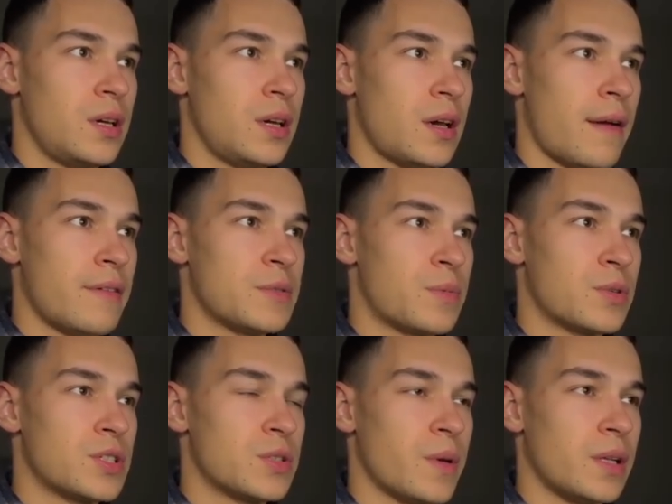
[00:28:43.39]
Average
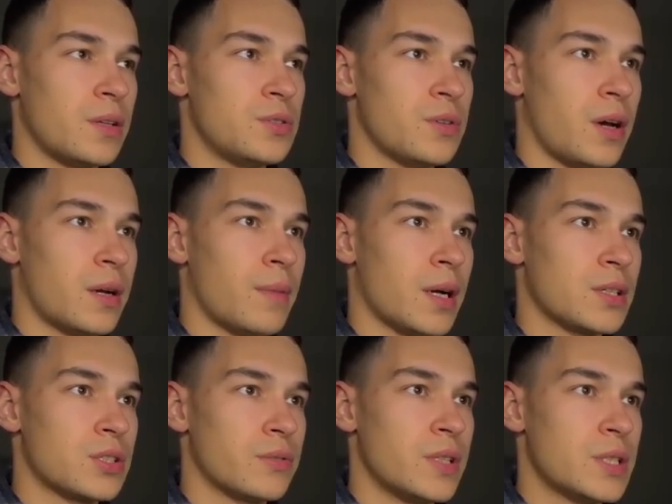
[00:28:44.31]
purchase value $200. So
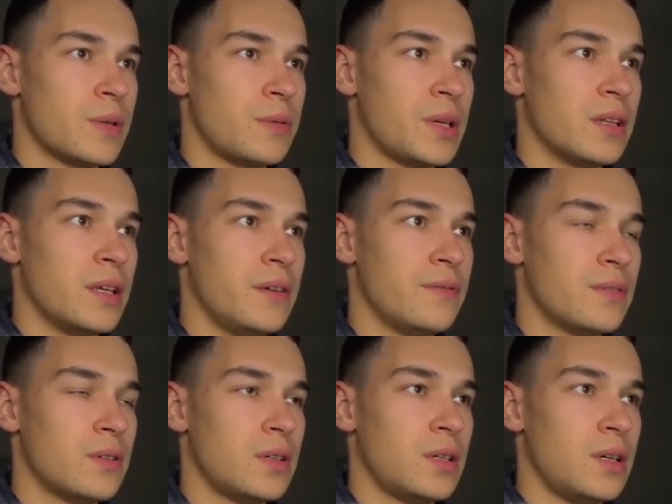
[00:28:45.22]
this one we can leave.
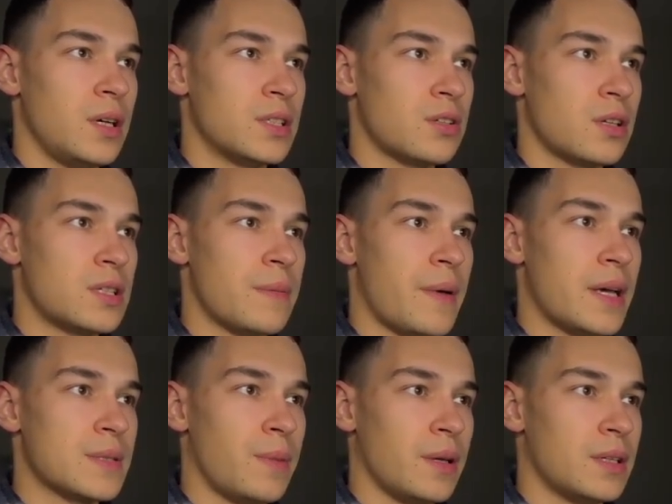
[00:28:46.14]
It's not the
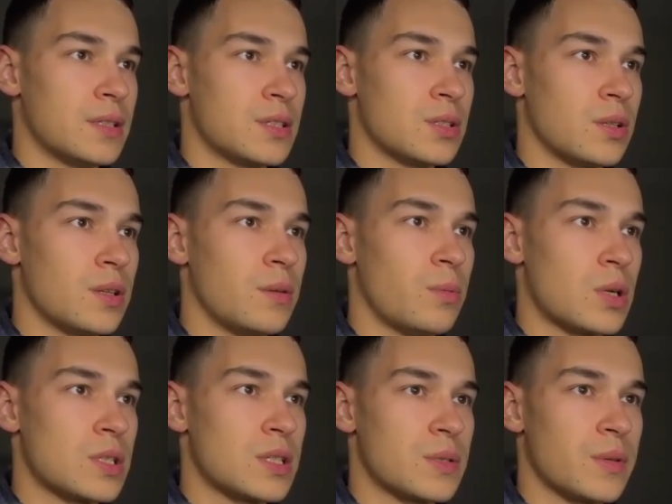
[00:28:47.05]
best, but it's not the worst
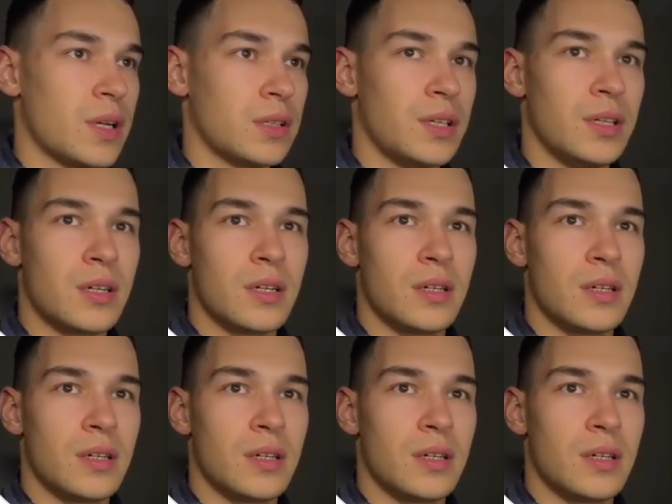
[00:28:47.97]
as well here.